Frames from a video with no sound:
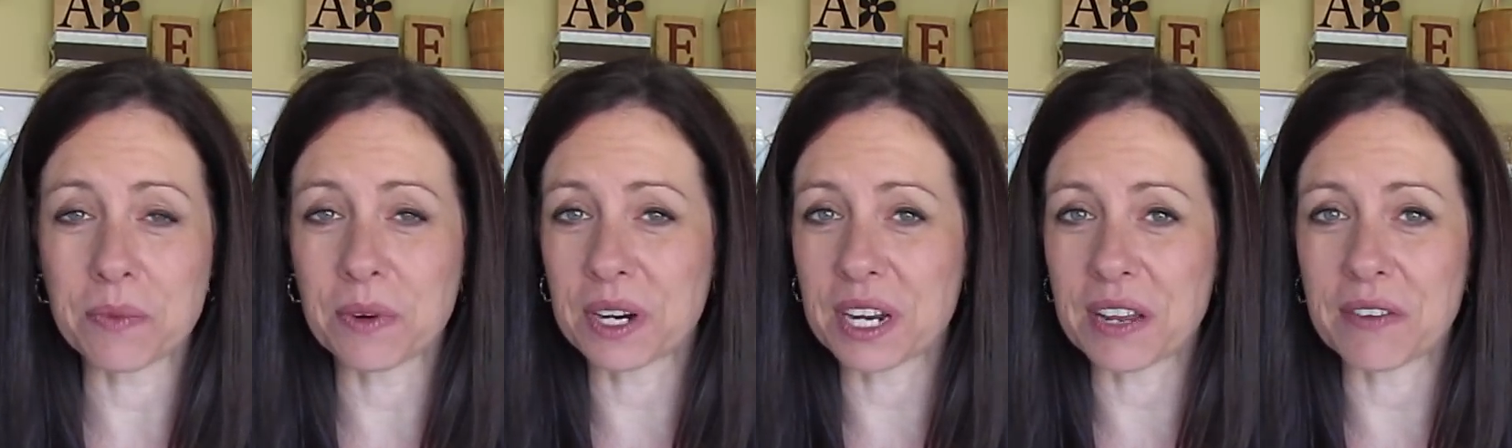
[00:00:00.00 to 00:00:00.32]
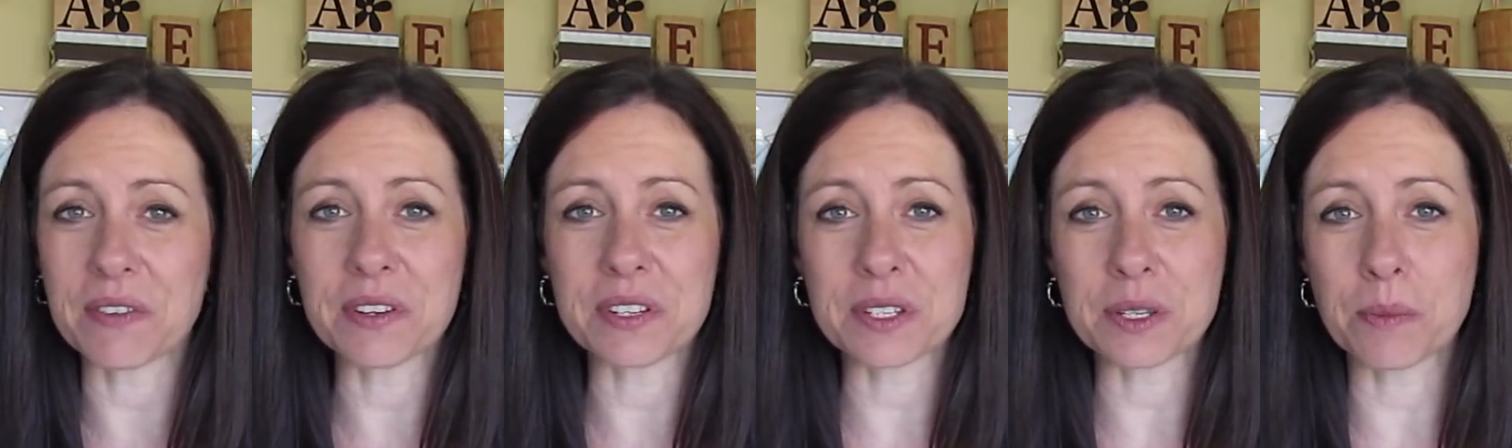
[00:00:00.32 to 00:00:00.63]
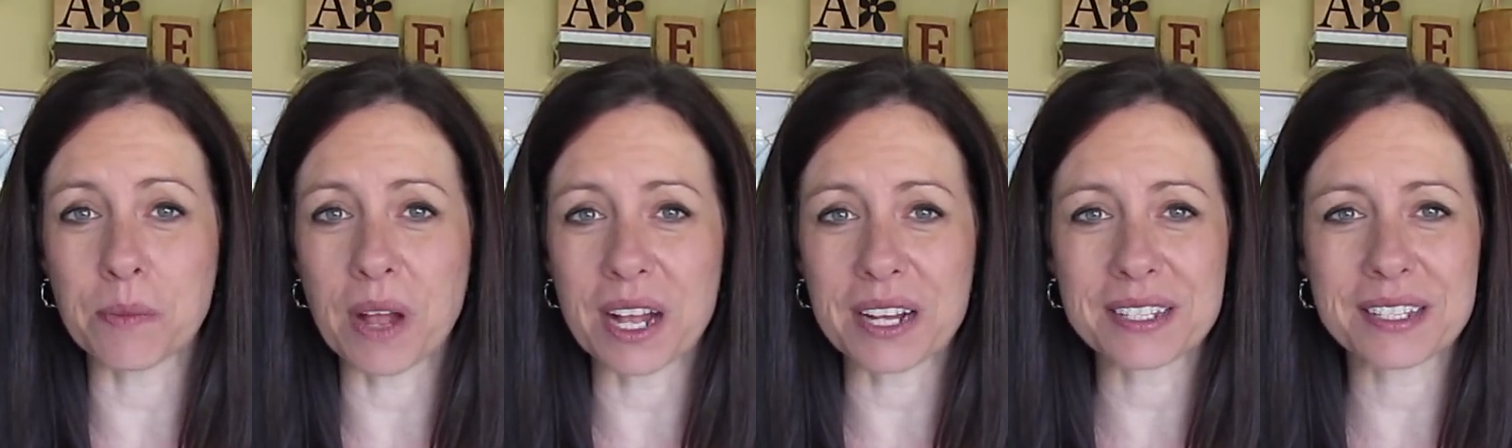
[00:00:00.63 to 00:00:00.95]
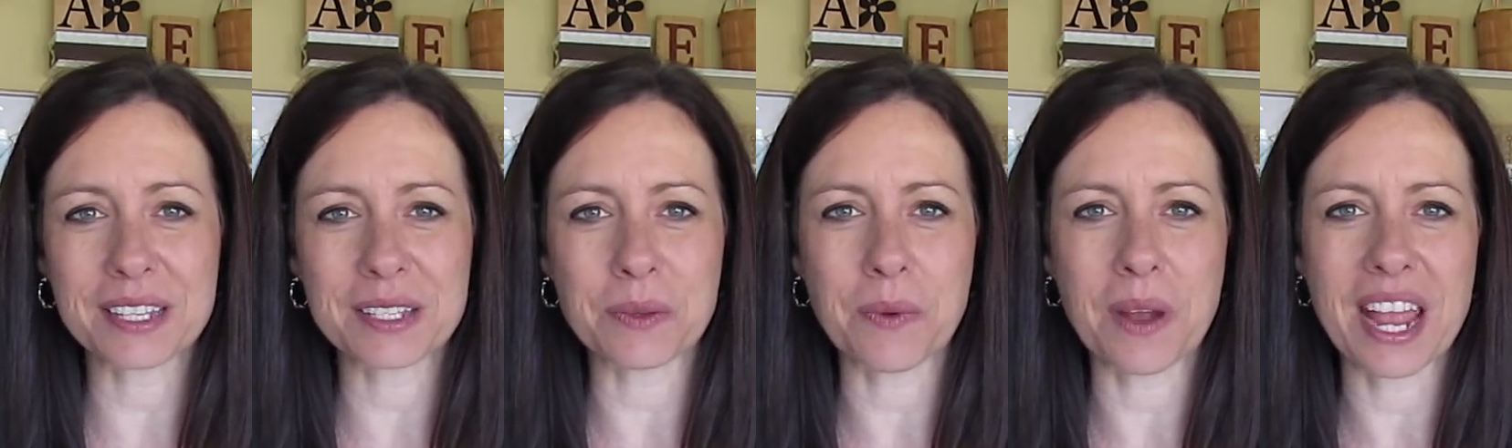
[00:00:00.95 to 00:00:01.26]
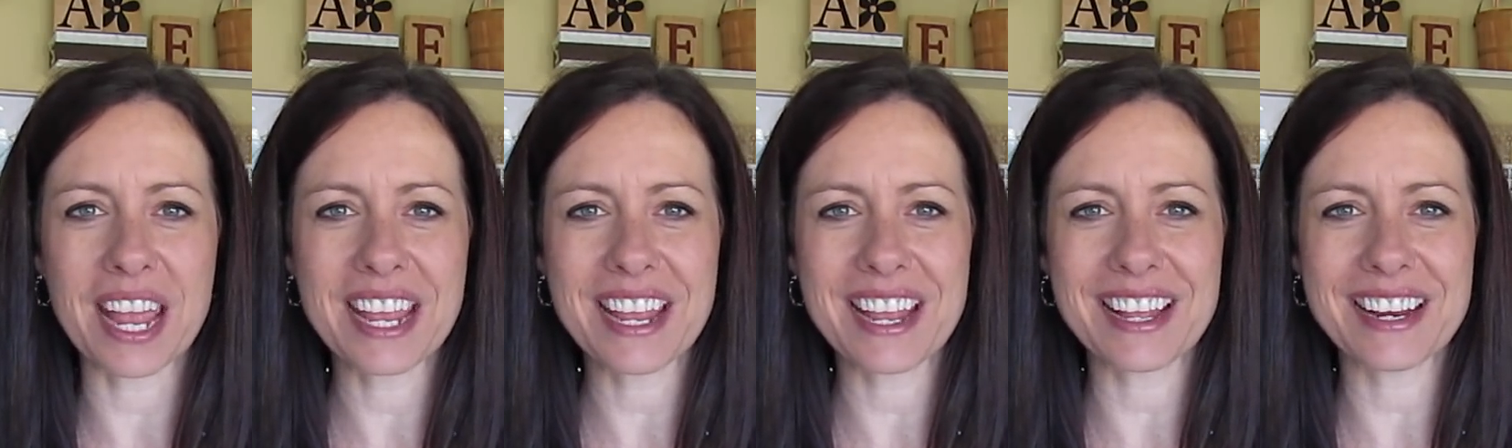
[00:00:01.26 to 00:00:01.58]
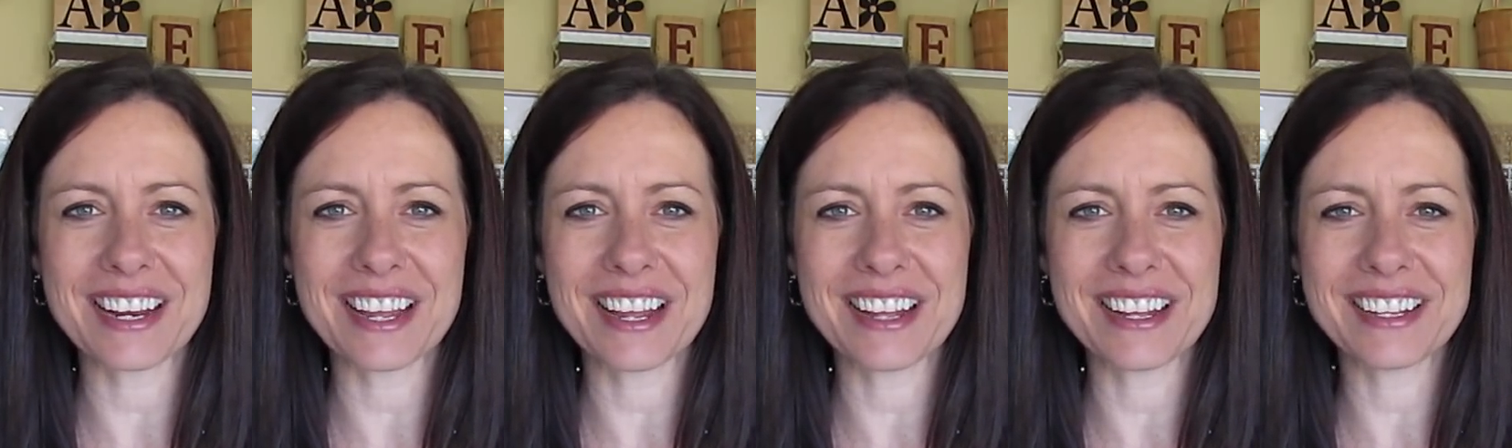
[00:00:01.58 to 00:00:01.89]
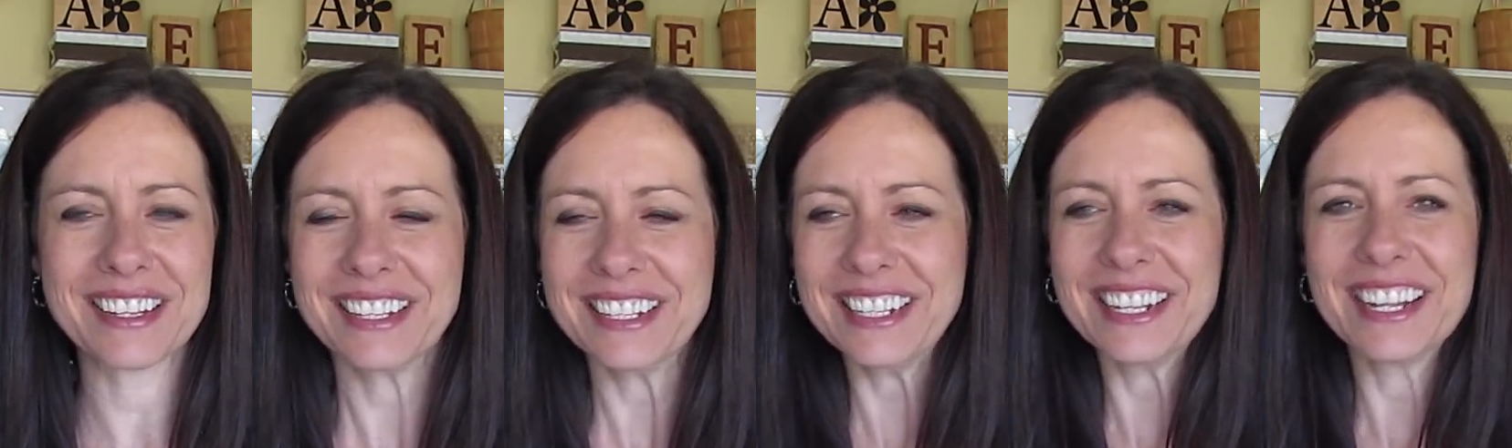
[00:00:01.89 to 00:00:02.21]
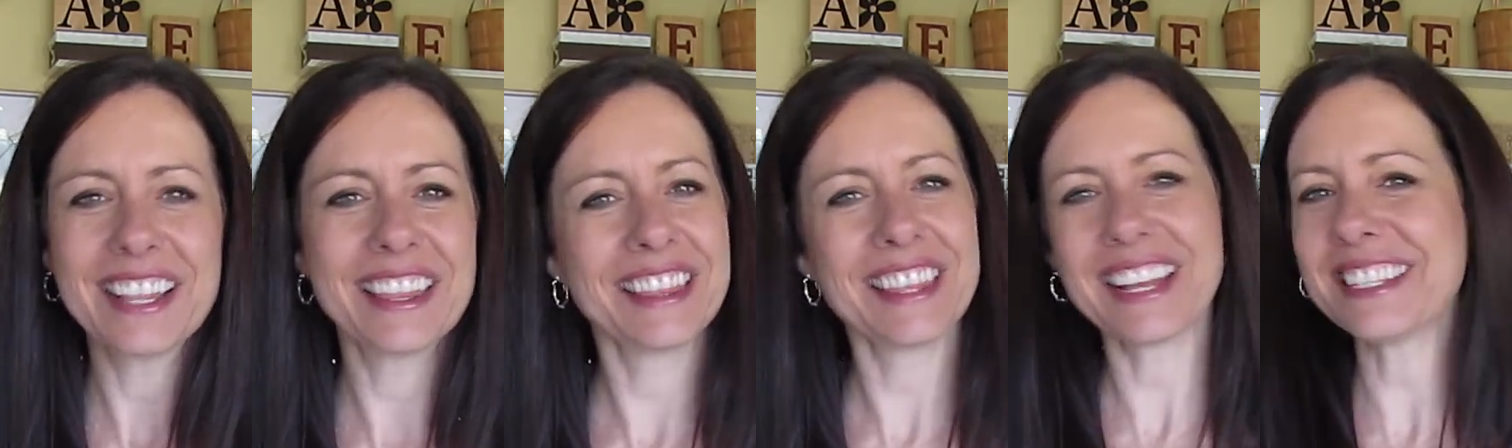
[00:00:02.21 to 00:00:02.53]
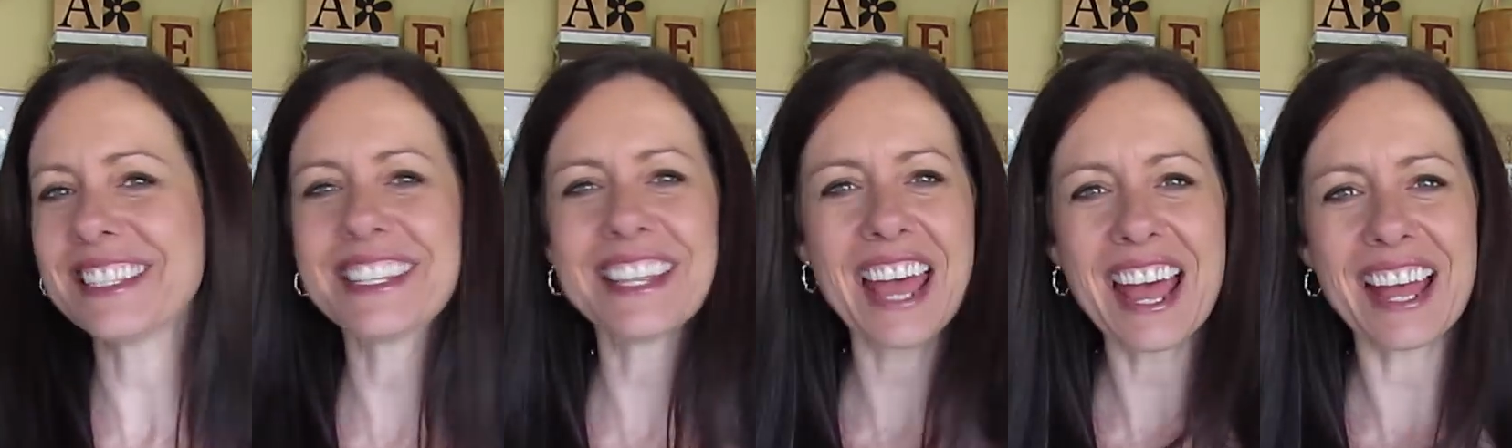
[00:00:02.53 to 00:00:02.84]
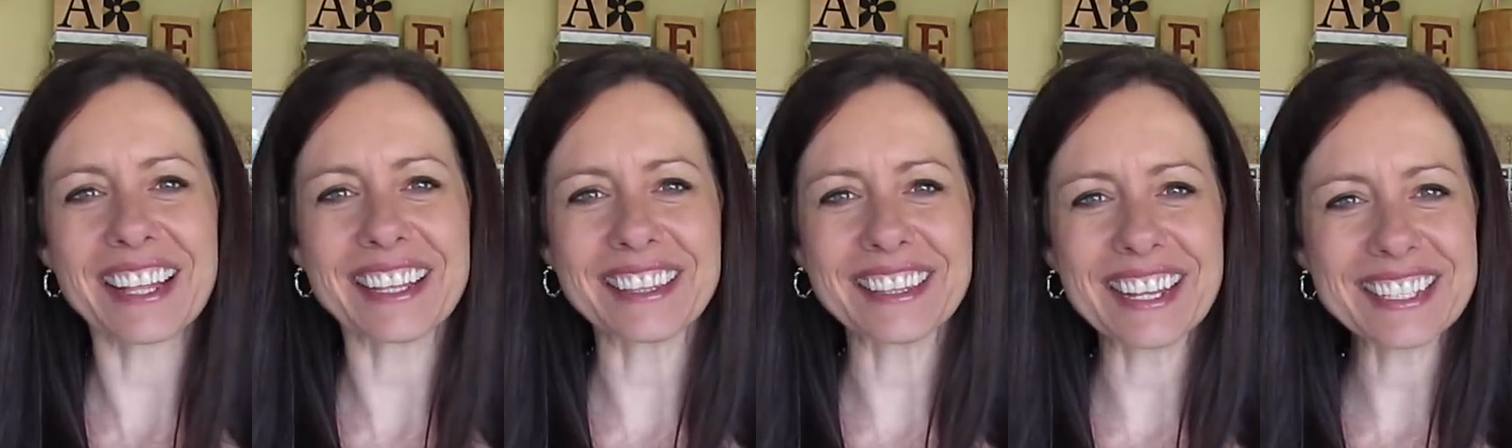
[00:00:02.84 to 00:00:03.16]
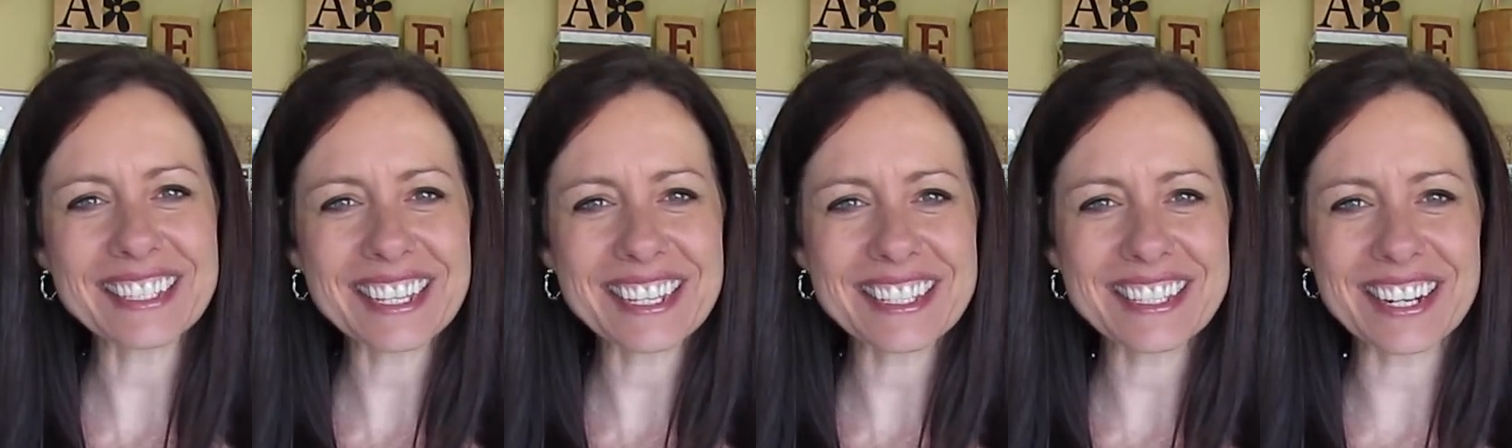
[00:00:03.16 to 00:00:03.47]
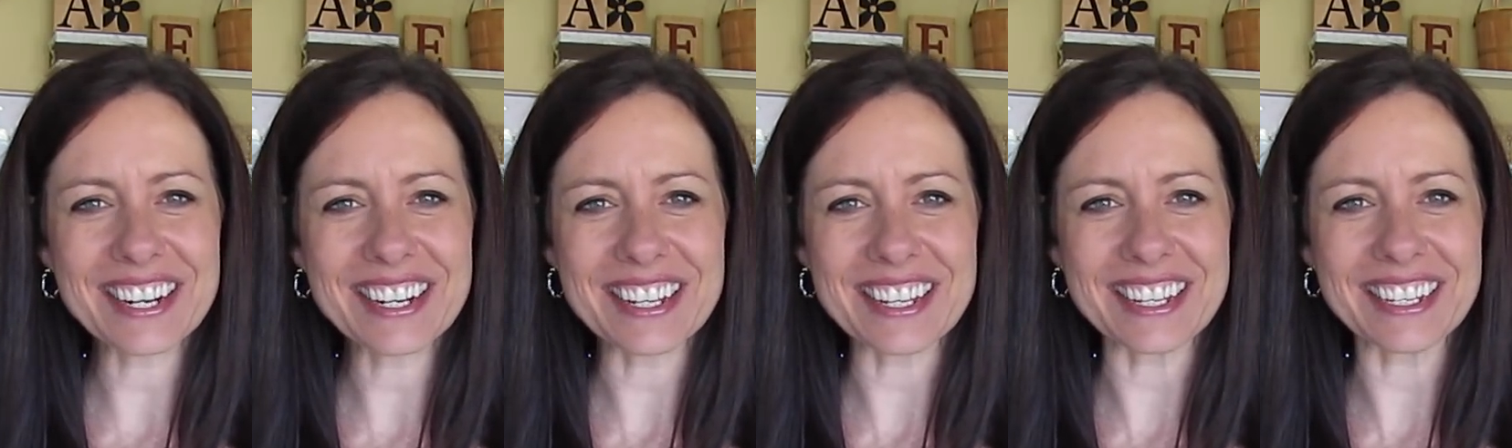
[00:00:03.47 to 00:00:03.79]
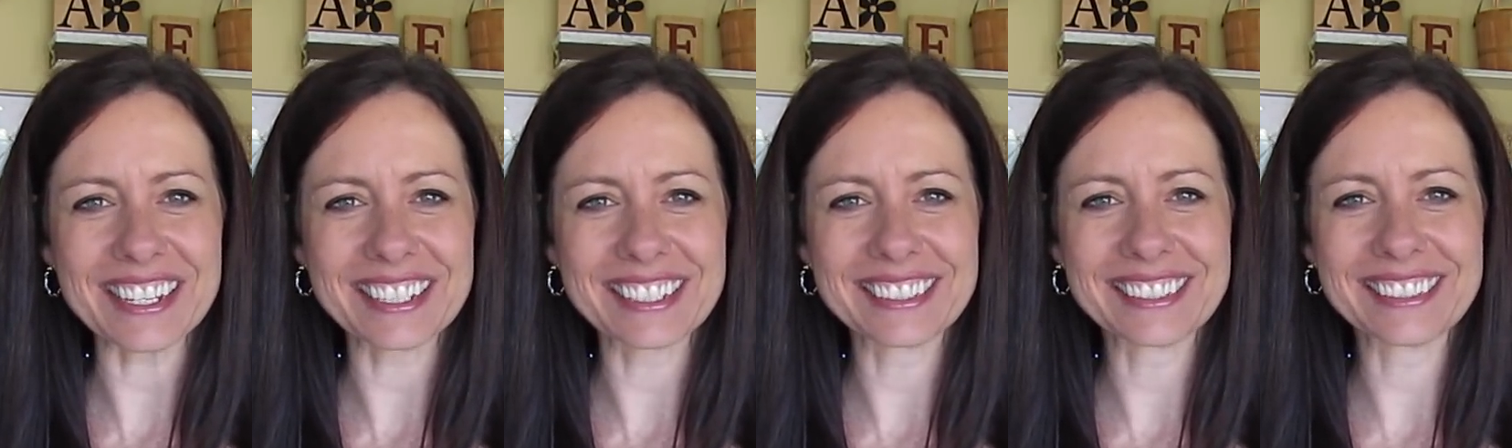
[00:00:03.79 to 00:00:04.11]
We're giving some boxes away, and uh, that's that. Let's get started.